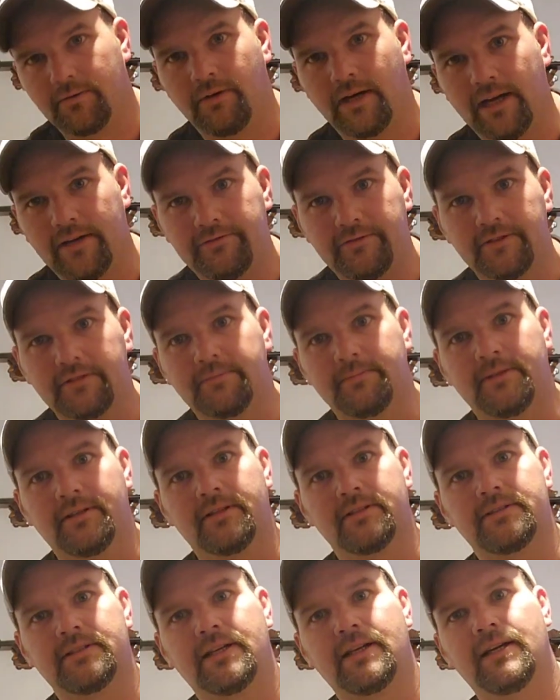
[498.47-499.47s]
wife with me
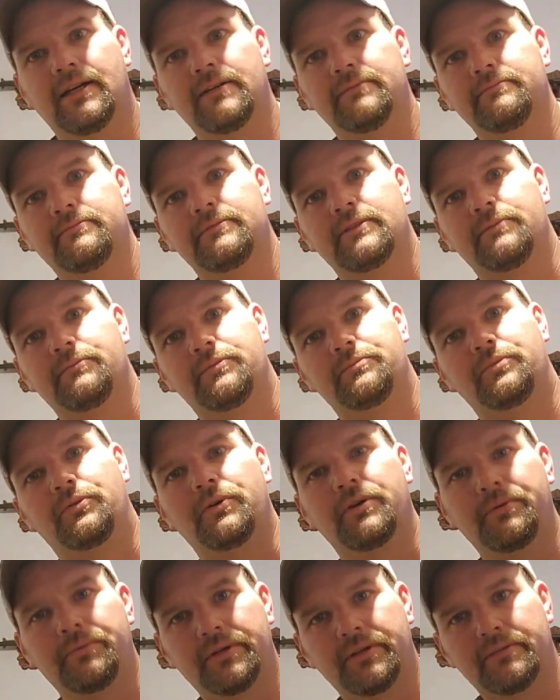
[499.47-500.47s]
all the time. Got my
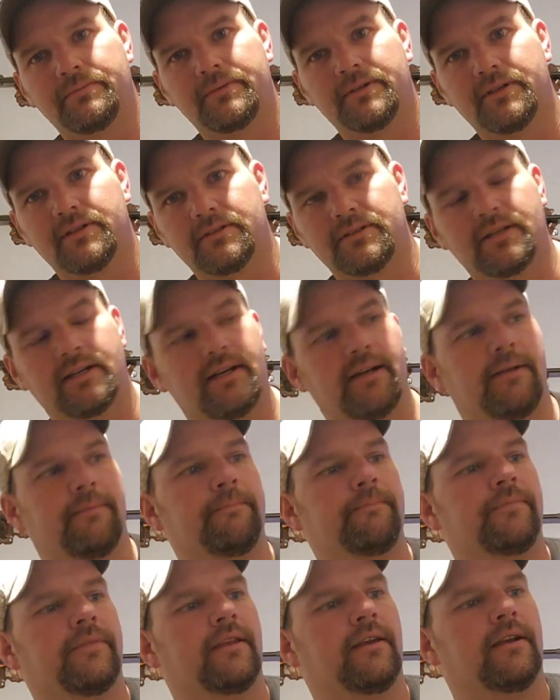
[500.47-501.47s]
boy with me all the
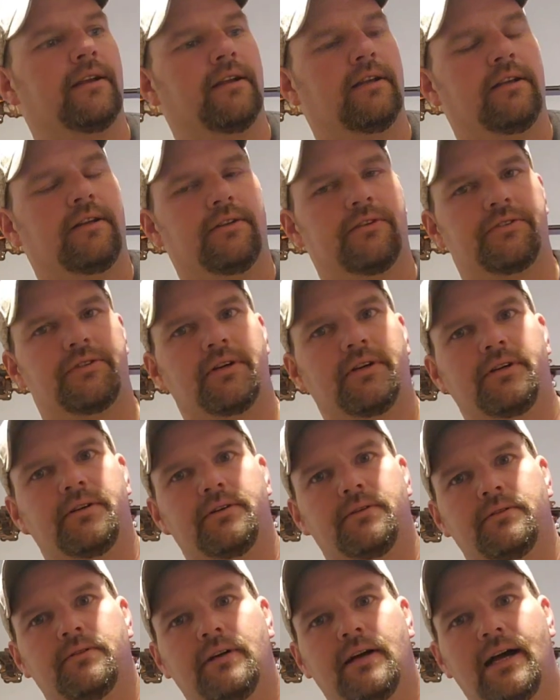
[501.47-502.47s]
time.
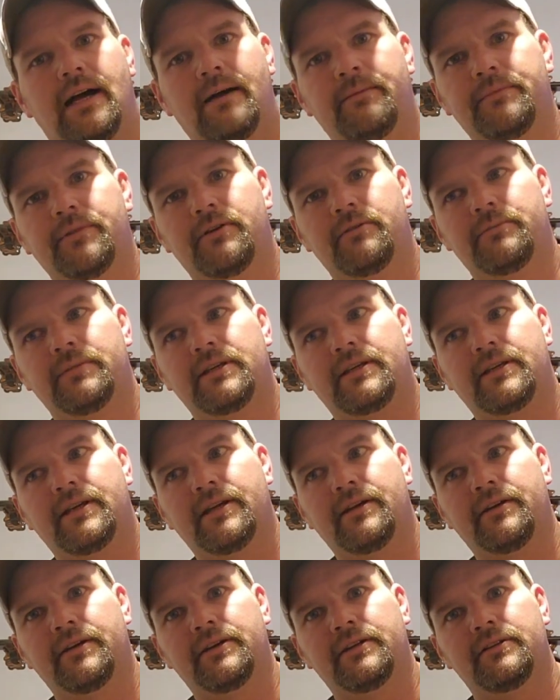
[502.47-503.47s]
So I'm normally
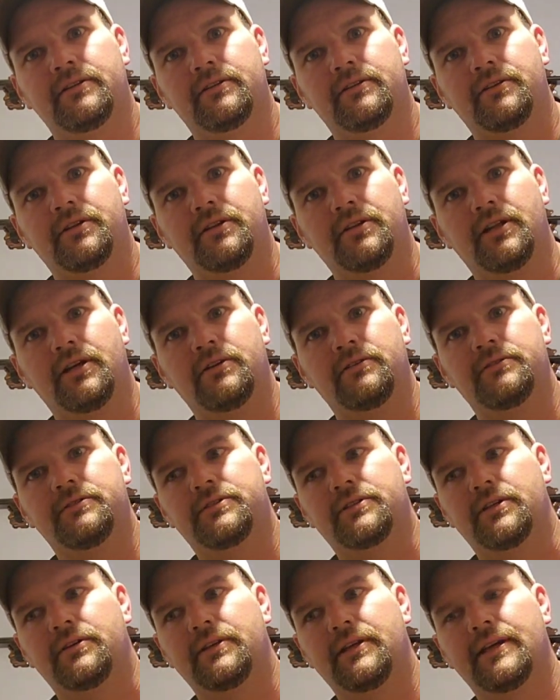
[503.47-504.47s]
carrying the load.
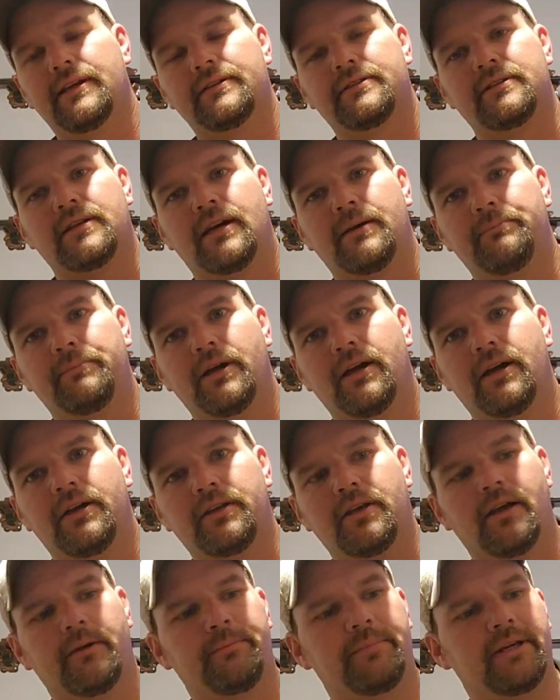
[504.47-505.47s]
So yes,
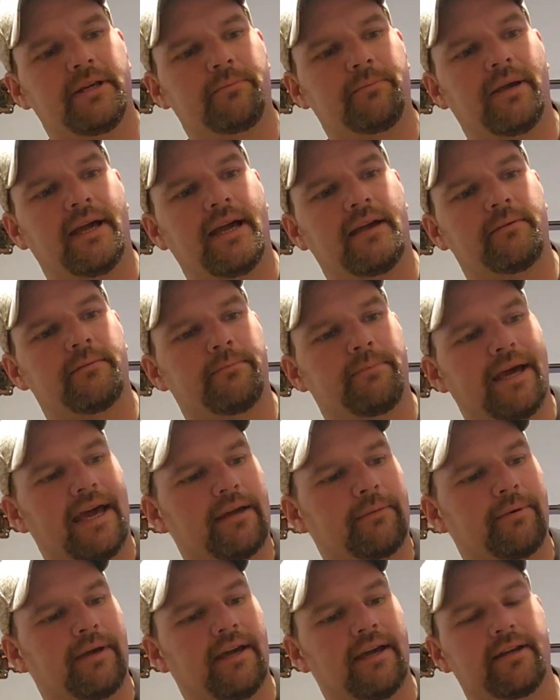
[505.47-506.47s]
a big
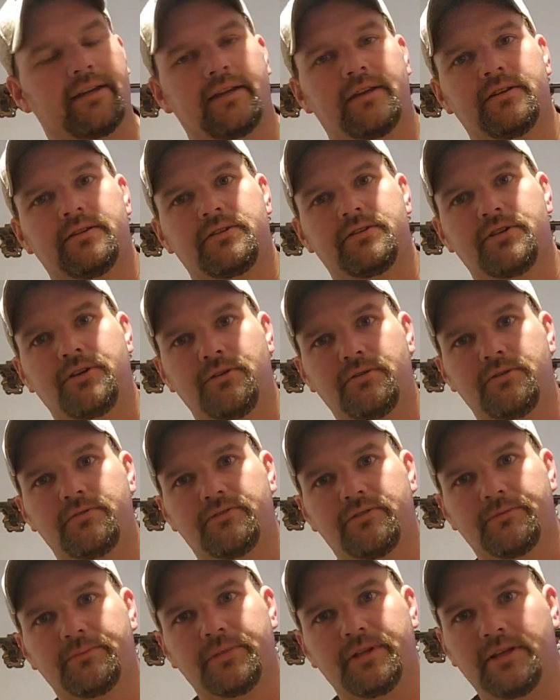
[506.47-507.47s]
backpack is huge
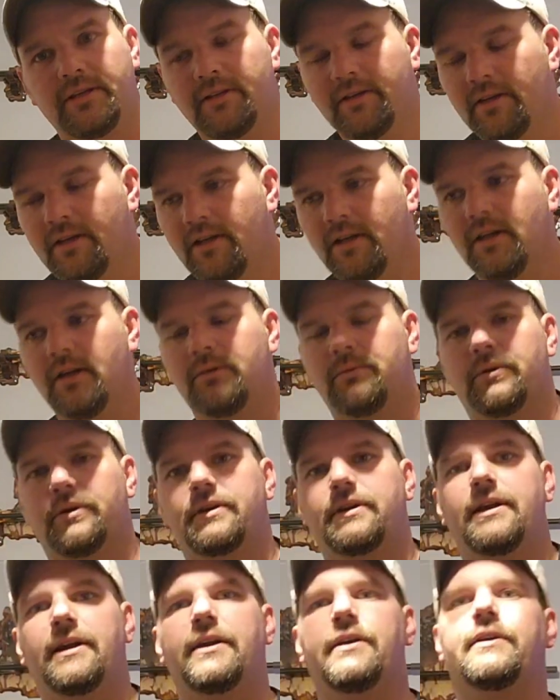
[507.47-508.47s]
for me. We're
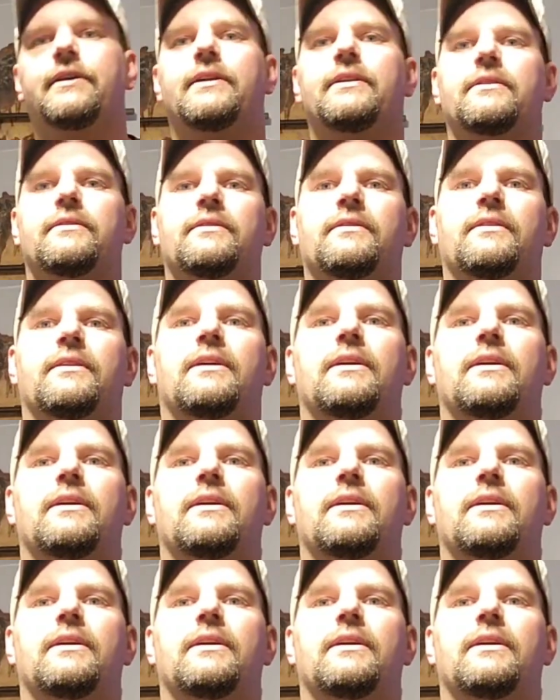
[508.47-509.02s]
carrying